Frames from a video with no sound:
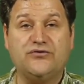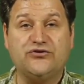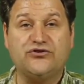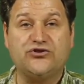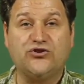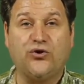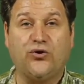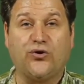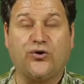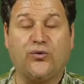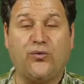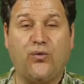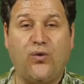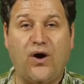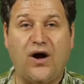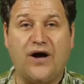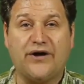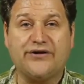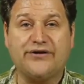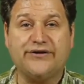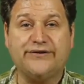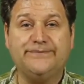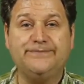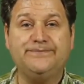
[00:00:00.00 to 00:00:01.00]
store
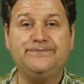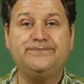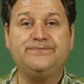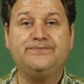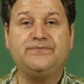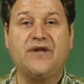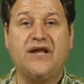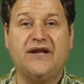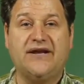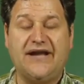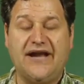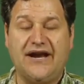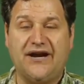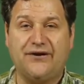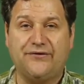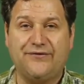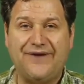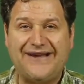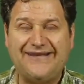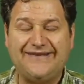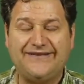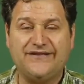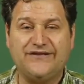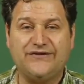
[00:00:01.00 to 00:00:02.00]
water and
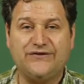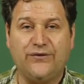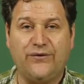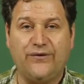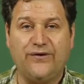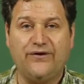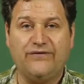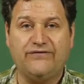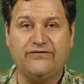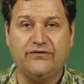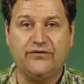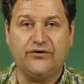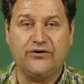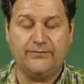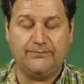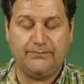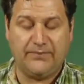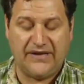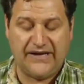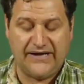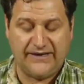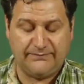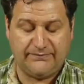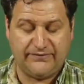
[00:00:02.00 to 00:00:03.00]
aerate the soil for
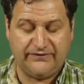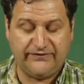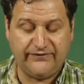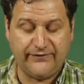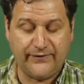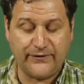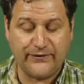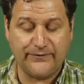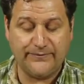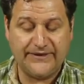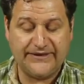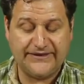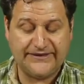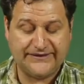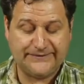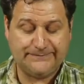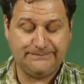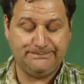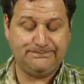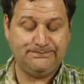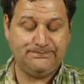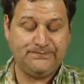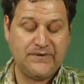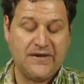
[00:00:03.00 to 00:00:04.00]
good plant
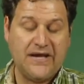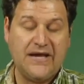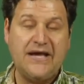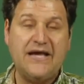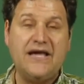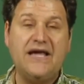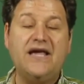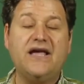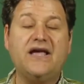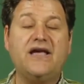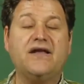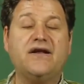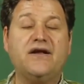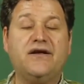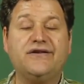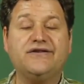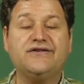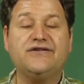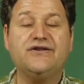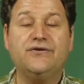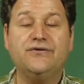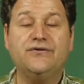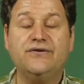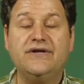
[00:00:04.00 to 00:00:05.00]
performance. It can
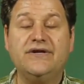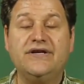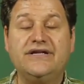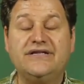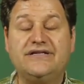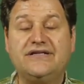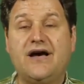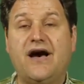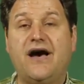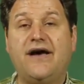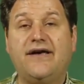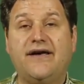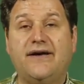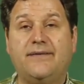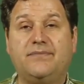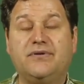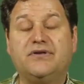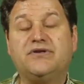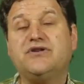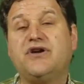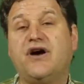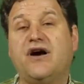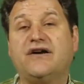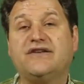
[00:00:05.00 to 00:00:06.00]
also tie up
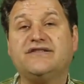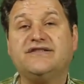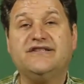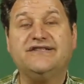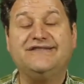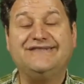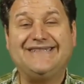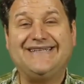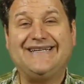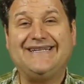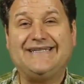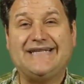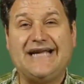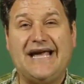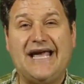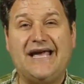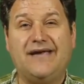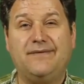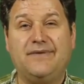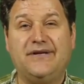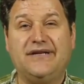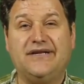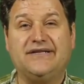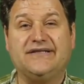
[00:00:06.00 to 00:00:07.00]
toxins and
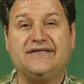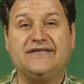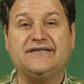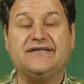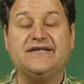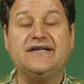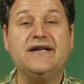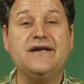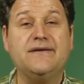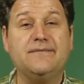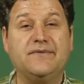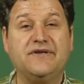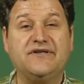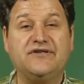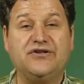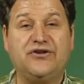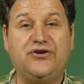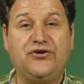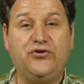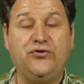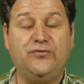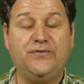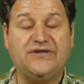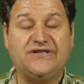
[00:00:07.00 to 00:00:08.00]
contaminants because the
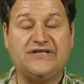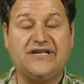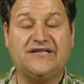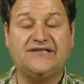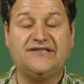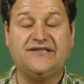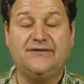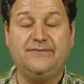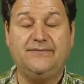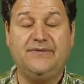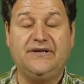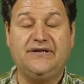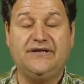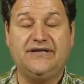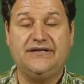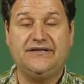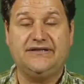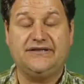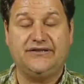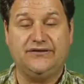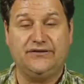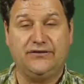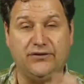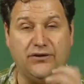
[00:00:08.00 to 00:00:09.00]
humus has an
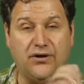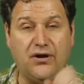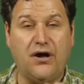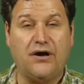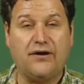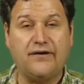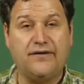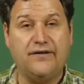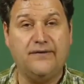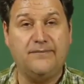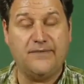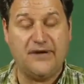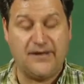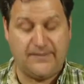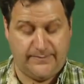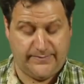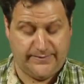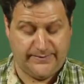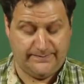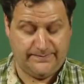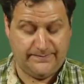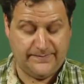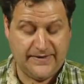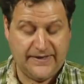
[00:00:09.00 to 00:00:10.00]
ability to lock them
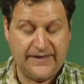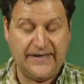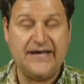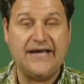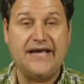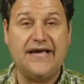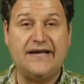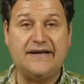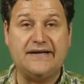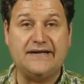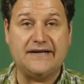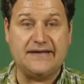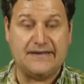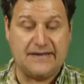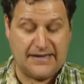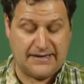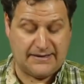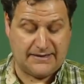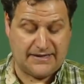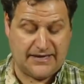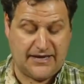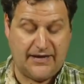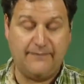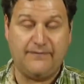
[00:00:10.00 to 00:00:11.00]
up and
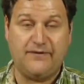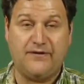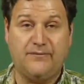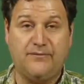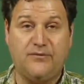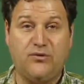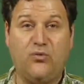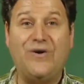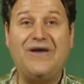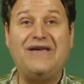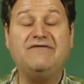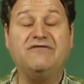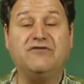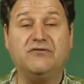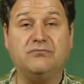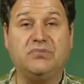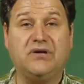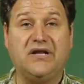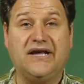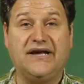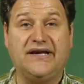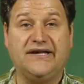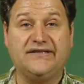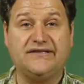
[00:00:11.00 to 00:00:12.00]
keep them away from
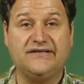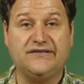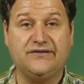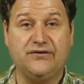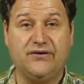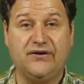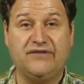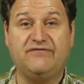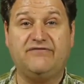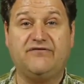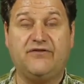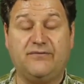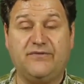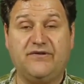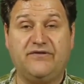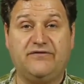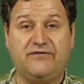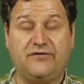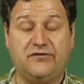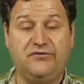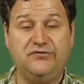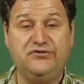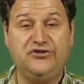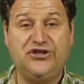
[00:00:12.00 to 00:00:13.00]
plants and from the
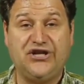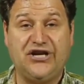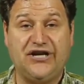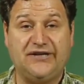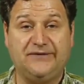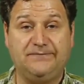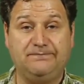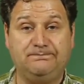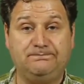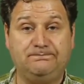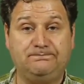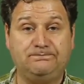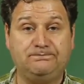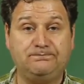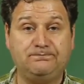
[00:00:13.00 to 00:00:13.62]
food chain.